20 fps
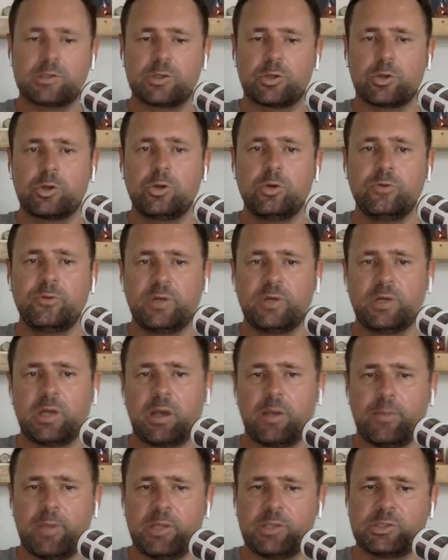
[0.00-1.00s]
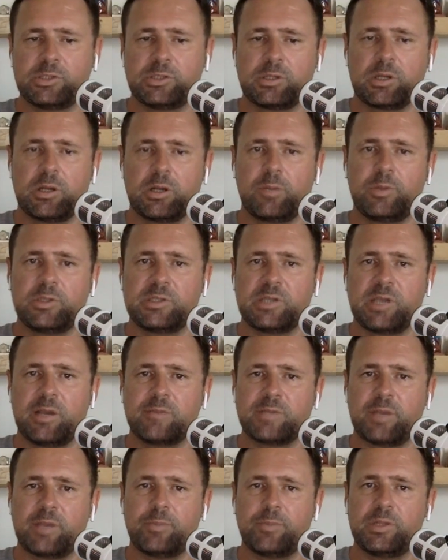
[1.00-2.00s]
Kuva got mentioned a couple of
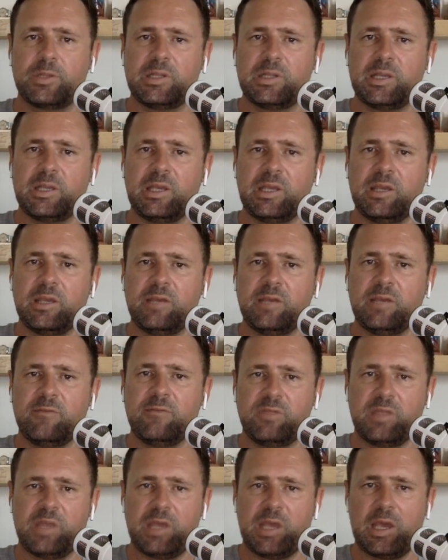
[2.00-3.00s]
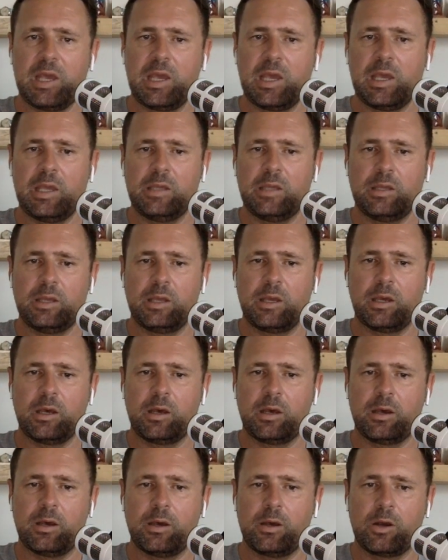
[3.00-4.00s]
times. I believe they
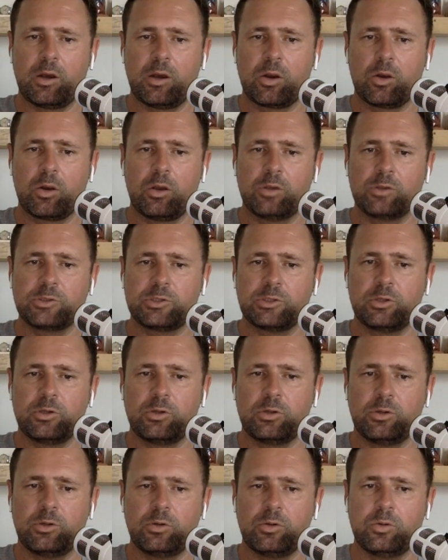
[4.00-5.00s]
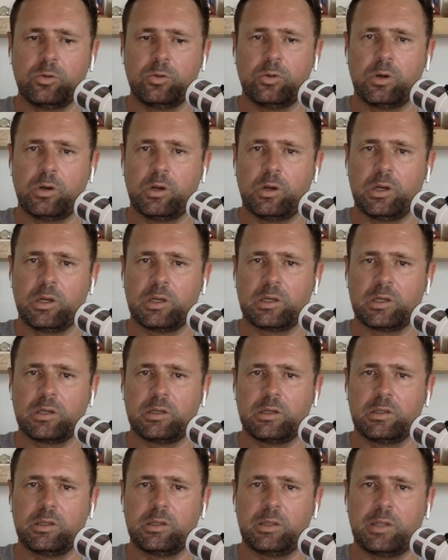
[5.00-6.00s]
are also a
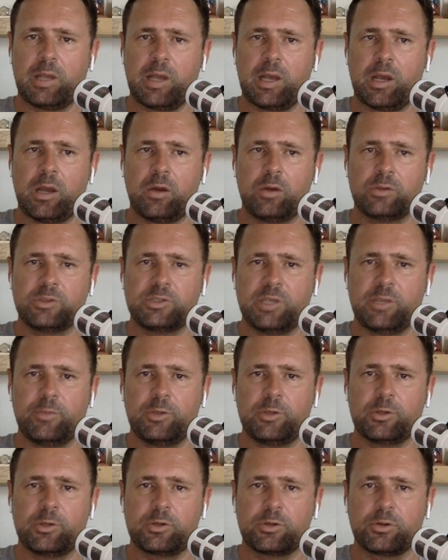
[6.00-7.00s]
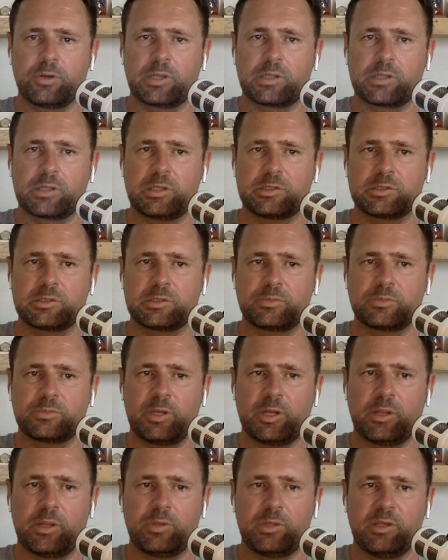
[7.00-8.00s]
cloud. Jamie will correct us, but I
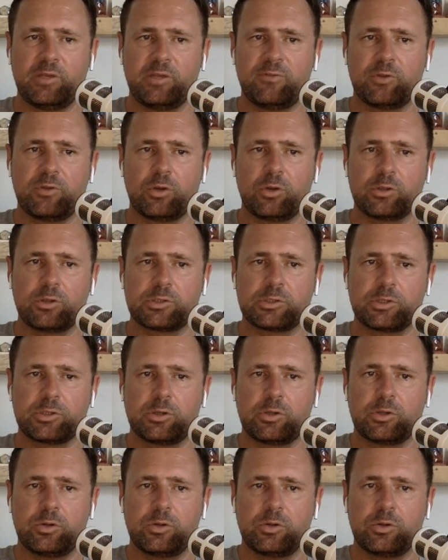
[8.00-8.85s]
believe they're also